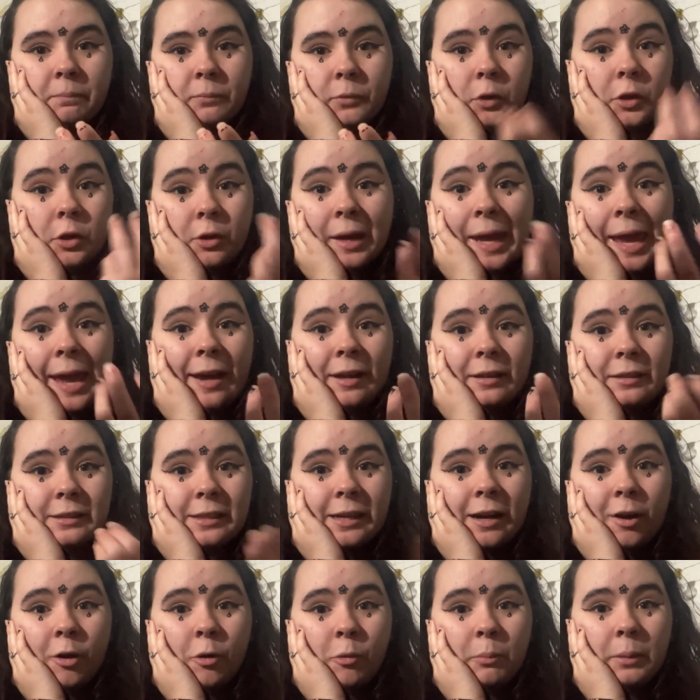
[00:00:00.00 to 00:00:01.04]
You can't
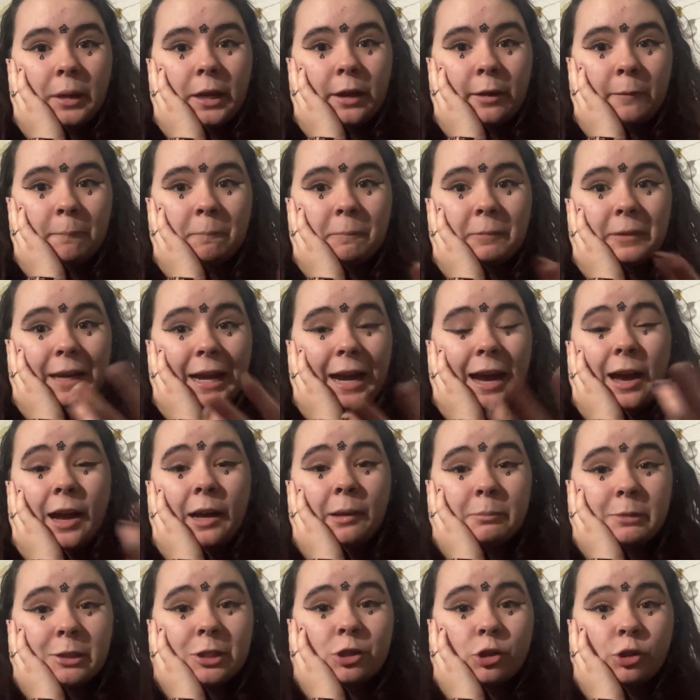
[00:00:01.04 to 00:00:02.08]
tell me that
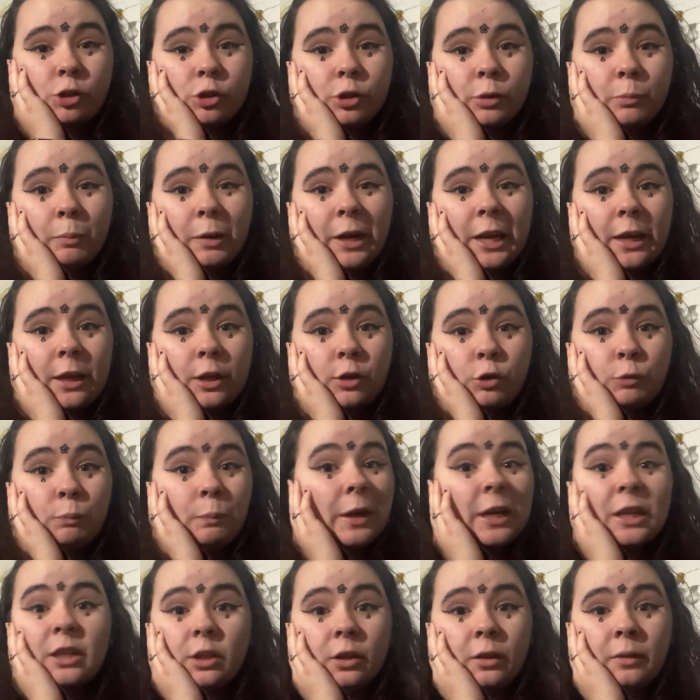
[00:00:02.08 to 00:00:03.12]
I'm a certain way
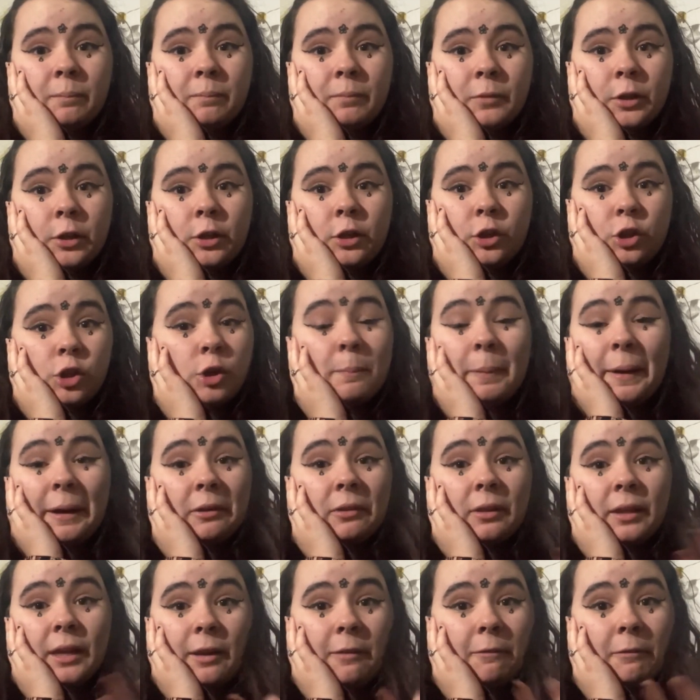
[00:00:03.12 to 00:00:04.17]
when you
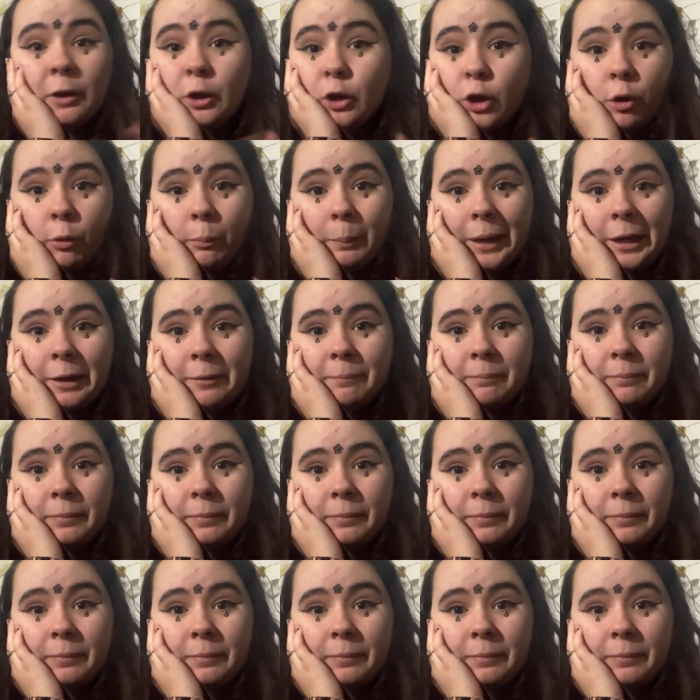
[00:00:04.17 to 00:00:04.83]
barely even know me.